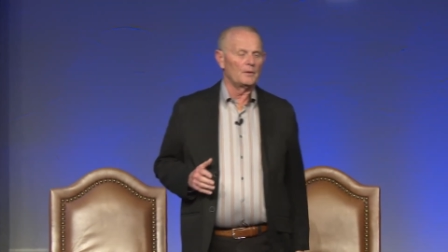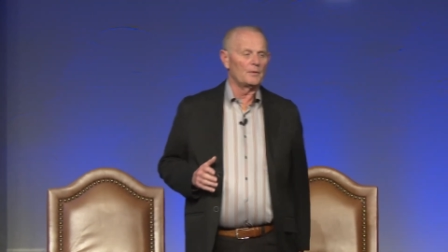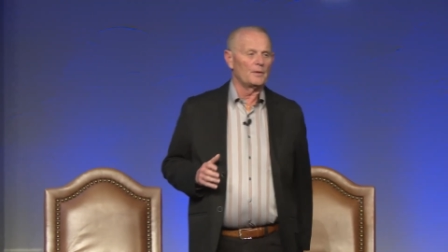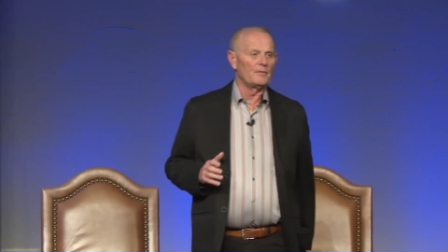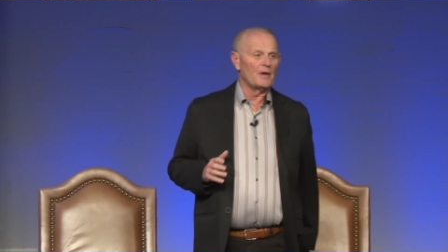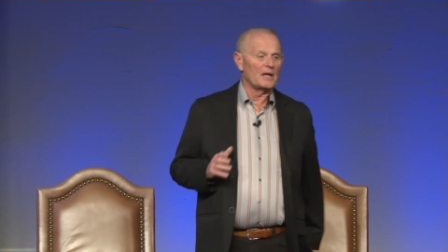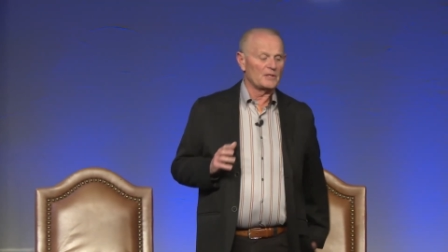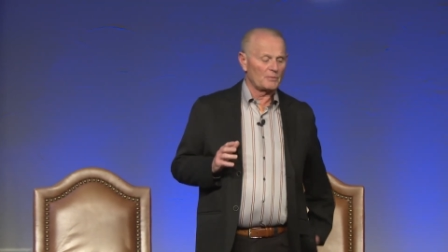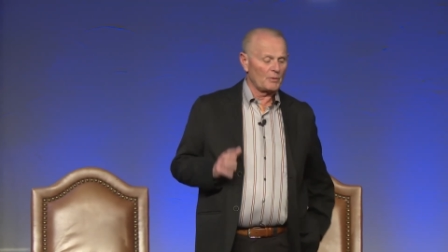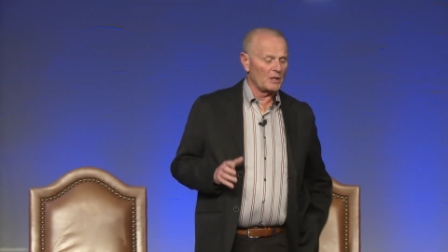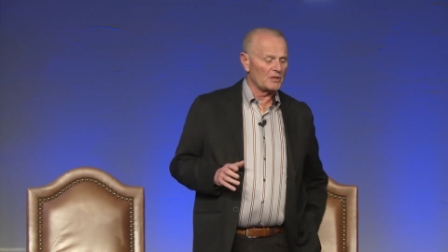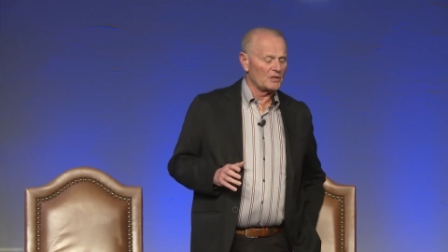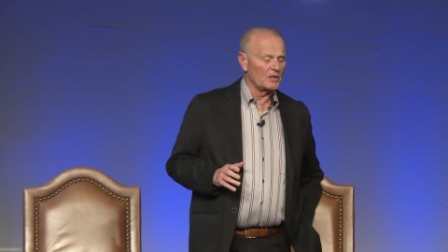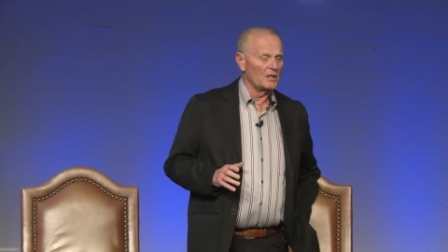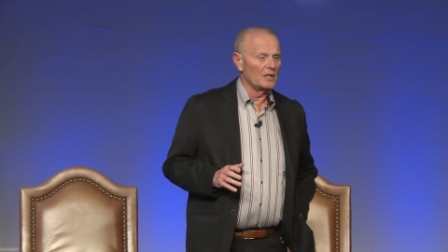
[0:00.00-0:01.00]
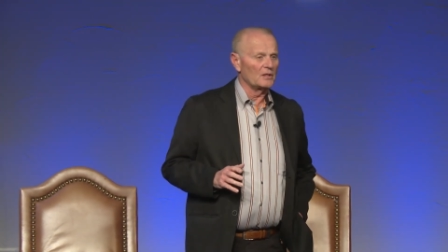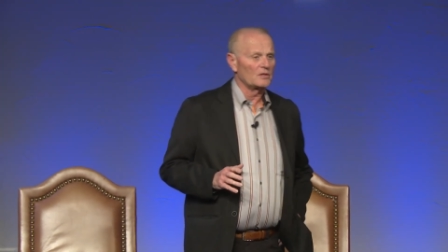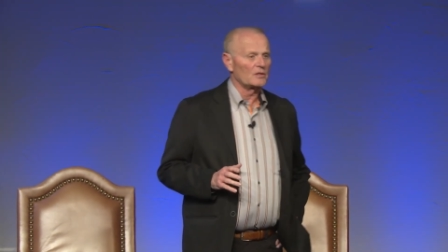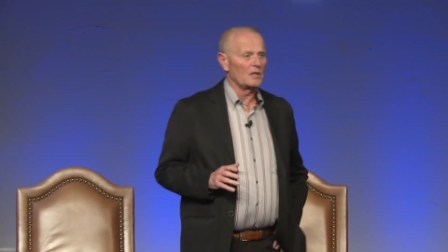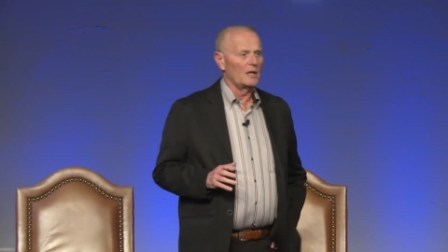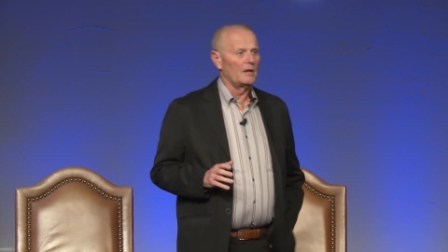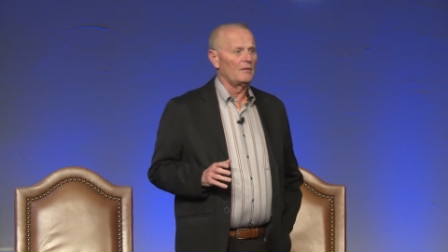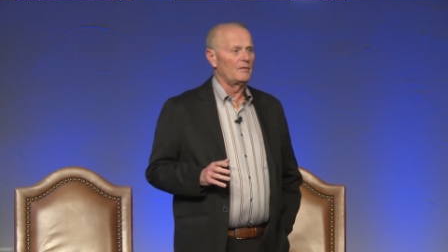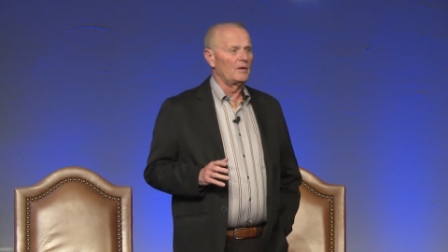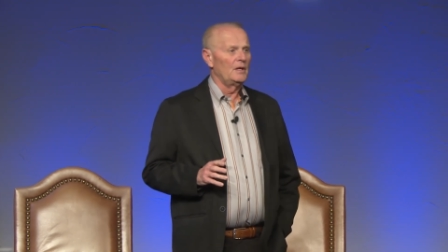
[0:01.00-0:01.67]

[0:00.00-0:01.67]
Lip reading: the vice presidents of